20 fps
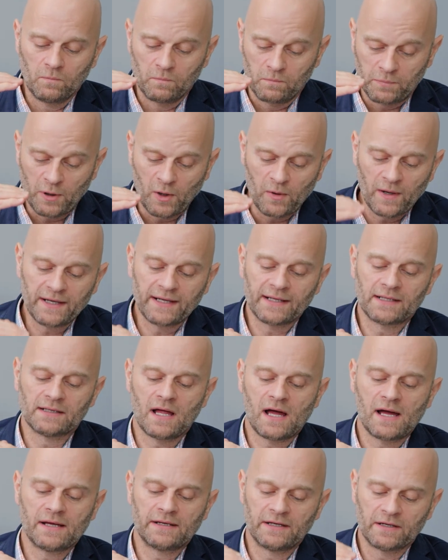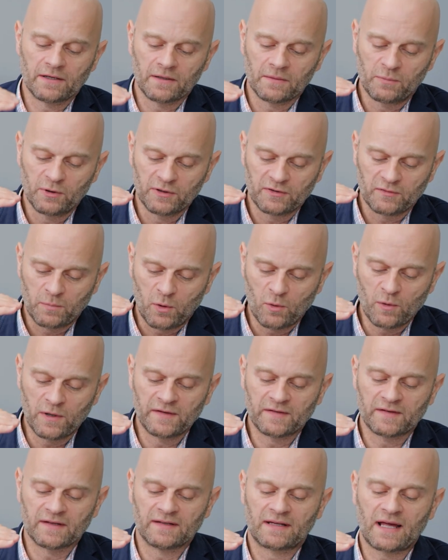poetic line here puts
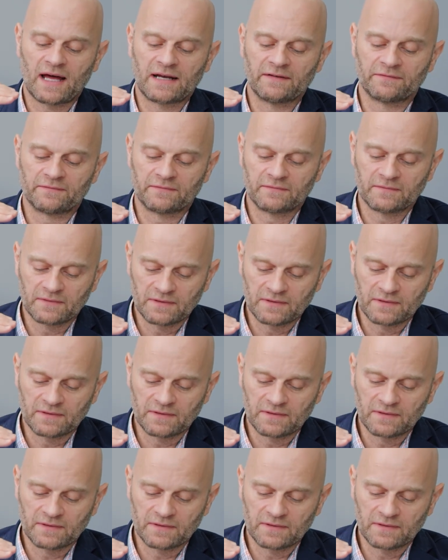poison kind of